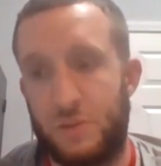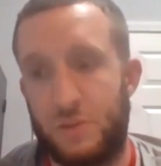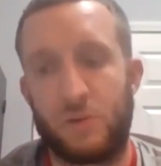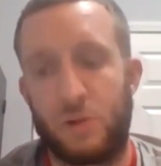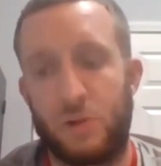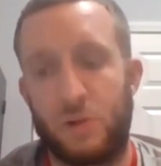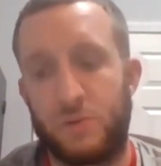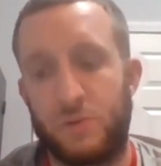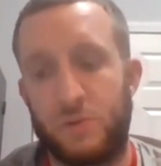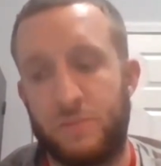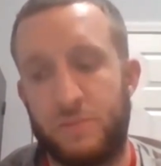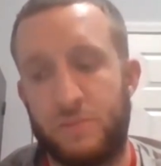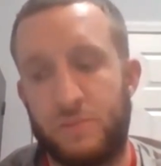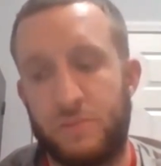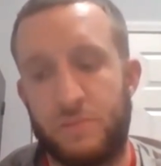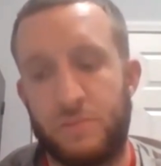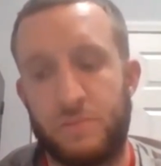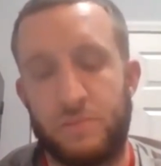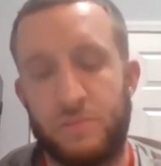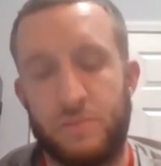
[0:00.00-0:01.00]
I don't know
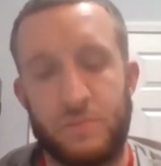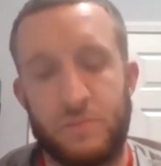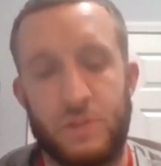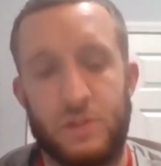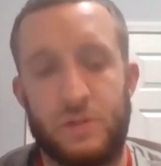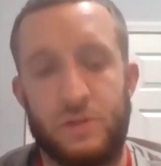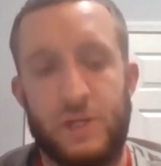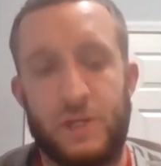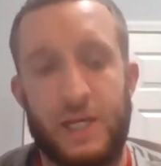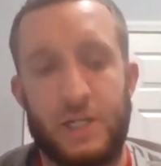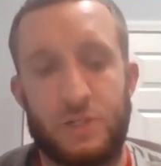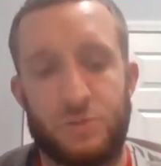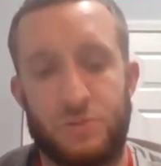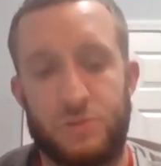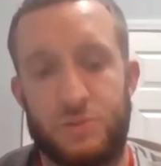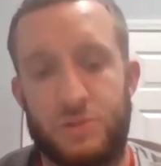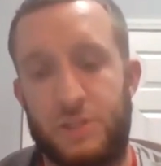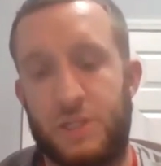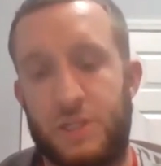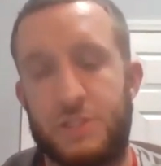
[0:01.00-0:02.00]
the
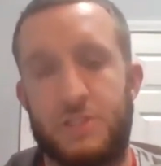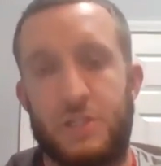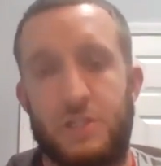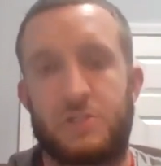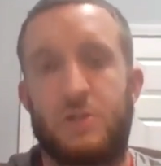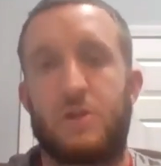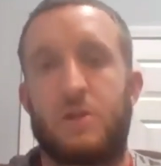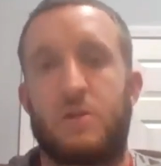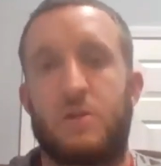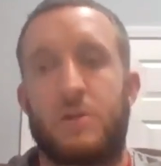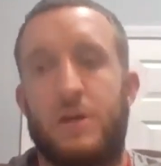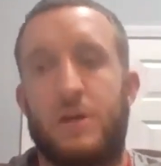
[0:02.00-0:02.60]
actual statistics on it,